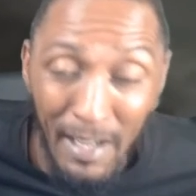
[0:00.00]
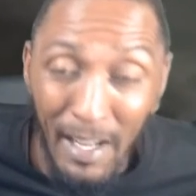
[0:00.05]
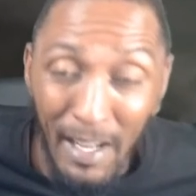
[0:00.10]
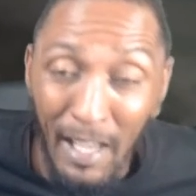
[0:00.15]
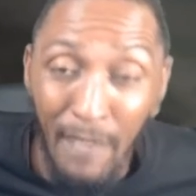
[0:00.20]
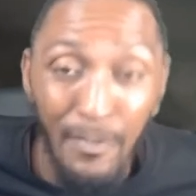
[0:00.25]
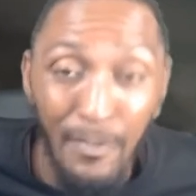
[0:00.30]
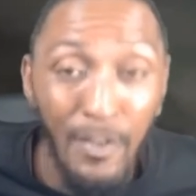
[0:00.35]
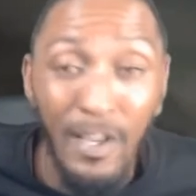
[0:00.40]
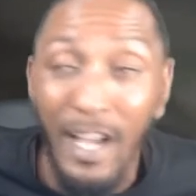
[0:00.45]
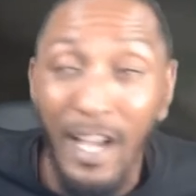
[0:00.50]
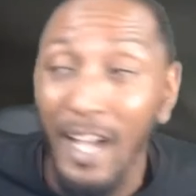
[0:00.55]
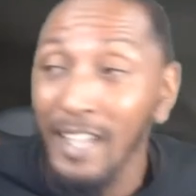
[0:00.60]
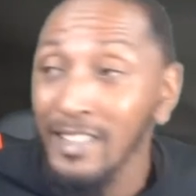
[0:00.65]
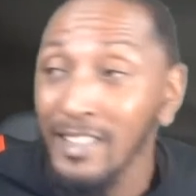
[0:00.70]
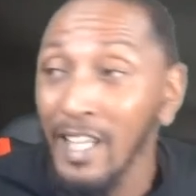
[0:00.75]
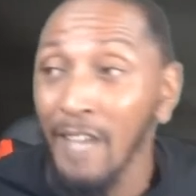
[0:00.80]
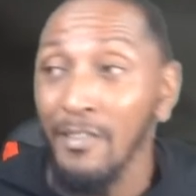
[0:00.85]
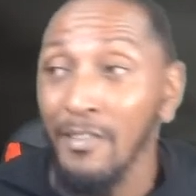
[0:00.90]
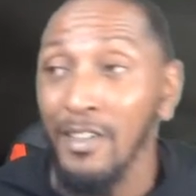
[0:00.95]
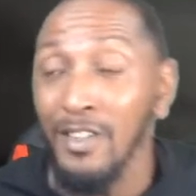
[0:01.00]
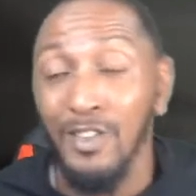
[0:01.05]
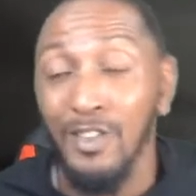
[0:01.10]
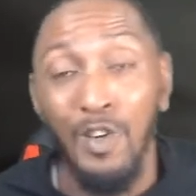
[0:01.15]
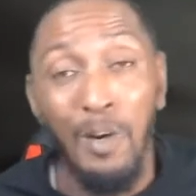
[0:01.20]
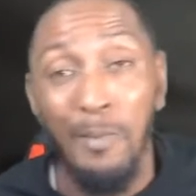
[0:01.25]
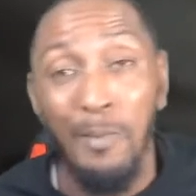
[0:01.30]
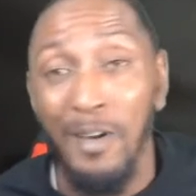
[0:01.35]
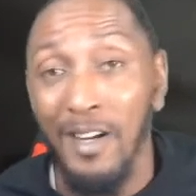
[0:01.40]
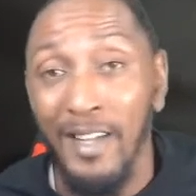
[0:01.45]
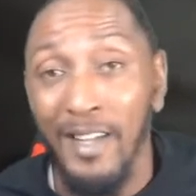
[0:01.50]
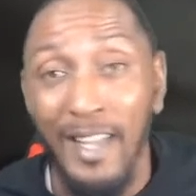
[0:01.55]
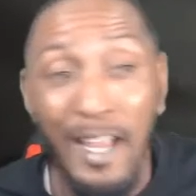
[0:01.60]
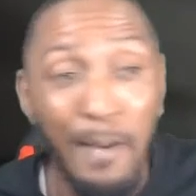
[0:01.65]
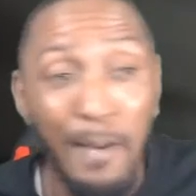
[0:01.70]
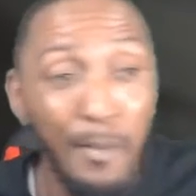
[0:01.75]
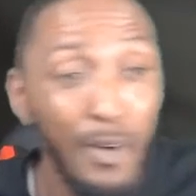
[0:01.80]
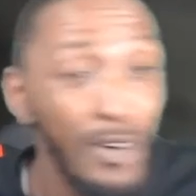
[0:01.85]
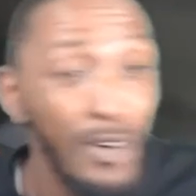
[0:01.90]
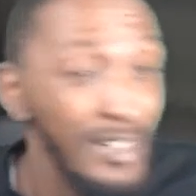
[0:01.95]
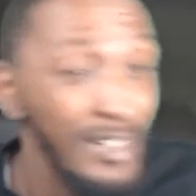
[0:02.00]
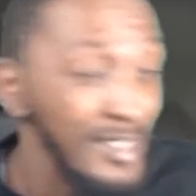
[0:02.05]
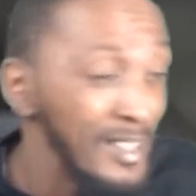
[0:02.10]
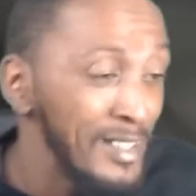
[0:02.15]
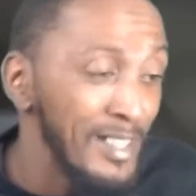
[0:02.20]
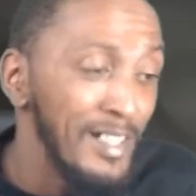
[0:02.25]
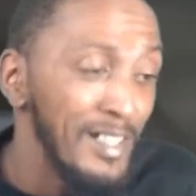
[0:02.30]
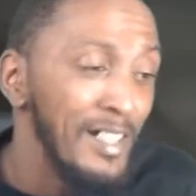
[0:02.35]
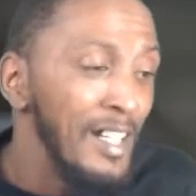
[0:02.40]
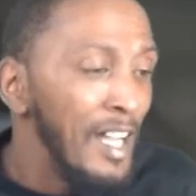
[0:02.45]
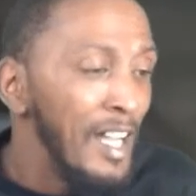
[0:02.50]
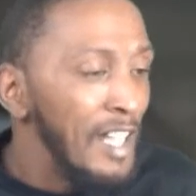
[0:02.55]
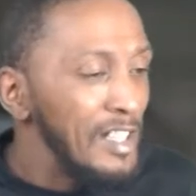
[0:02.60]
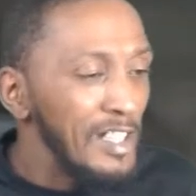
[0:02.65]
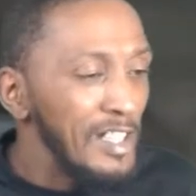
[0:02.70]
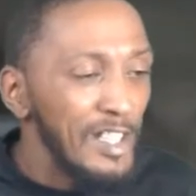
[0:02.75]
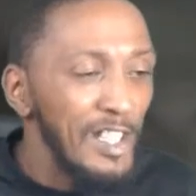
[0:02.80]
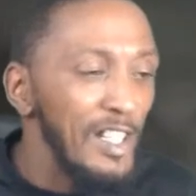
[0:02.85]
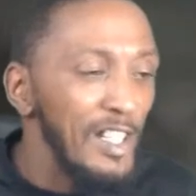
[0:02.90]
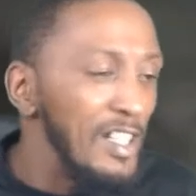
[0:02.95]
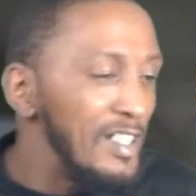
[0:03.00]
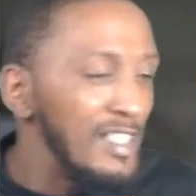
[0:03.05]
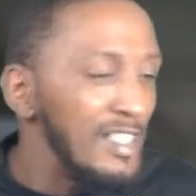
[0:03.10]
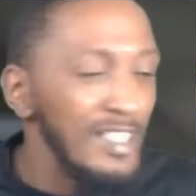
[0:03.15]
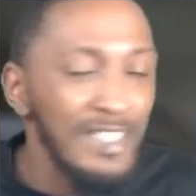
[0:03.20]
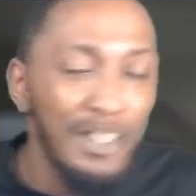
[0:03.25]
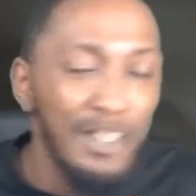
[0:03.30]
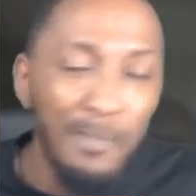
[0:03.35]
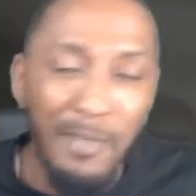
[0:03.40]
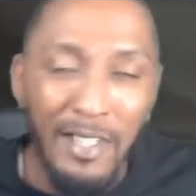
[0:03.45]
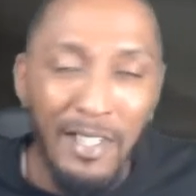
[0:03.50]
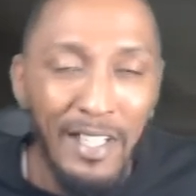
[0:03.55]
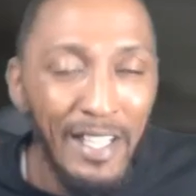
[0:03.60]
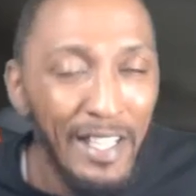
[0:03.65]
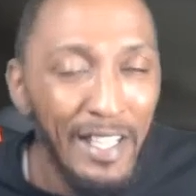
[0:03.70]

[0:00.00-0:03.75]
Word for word: Like, if you guys have a doorbell camera or just a security system